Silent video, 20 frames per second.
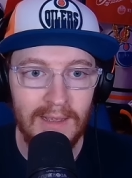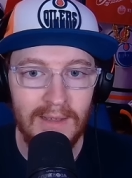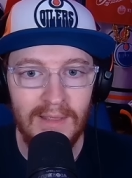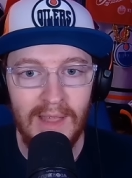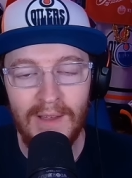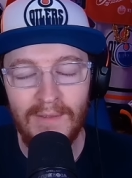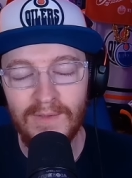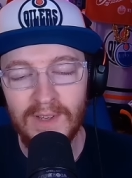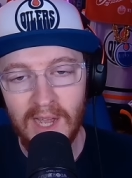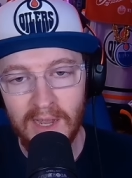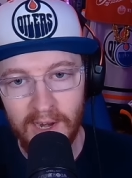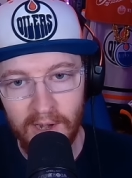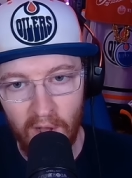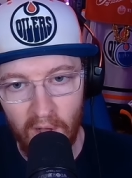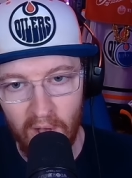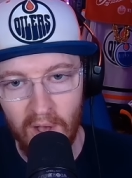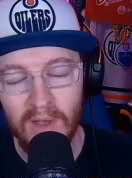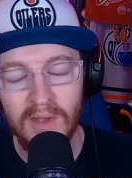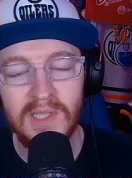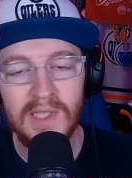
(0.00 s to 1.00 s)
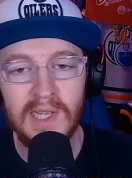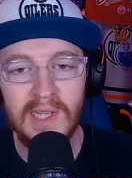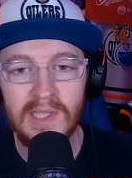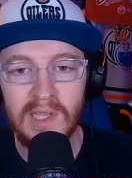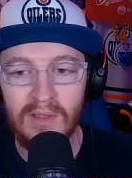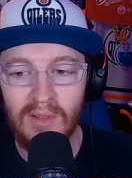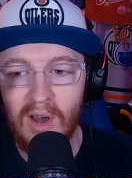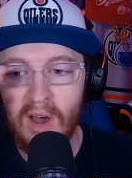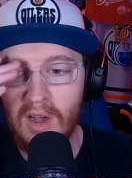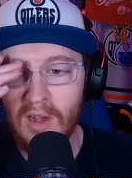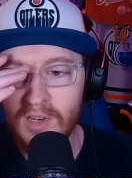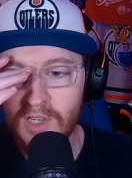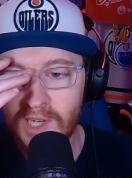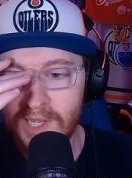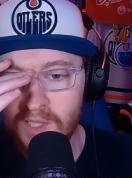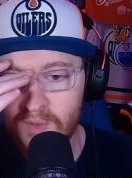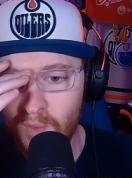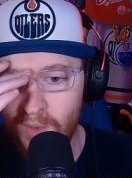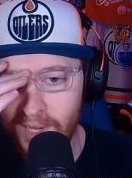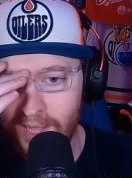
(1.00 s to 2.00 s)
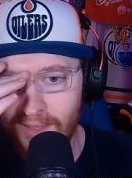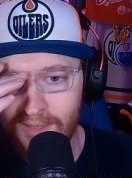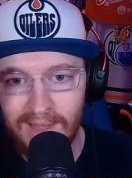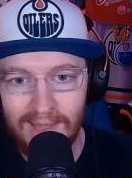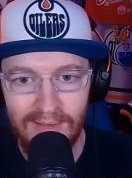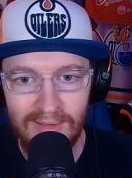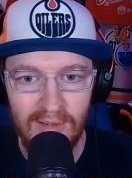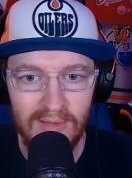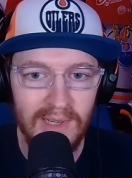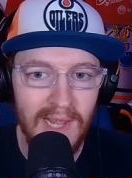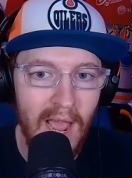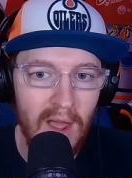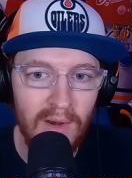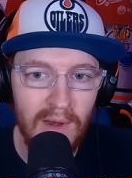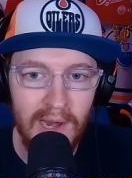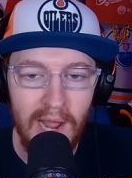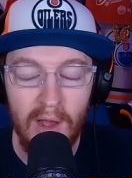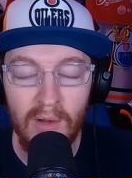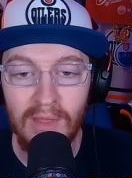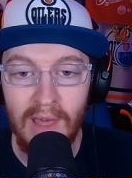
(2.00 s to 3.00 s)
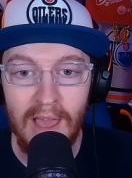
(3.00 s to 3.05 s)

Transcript: They've done it all season long. Just when you think they're down and out,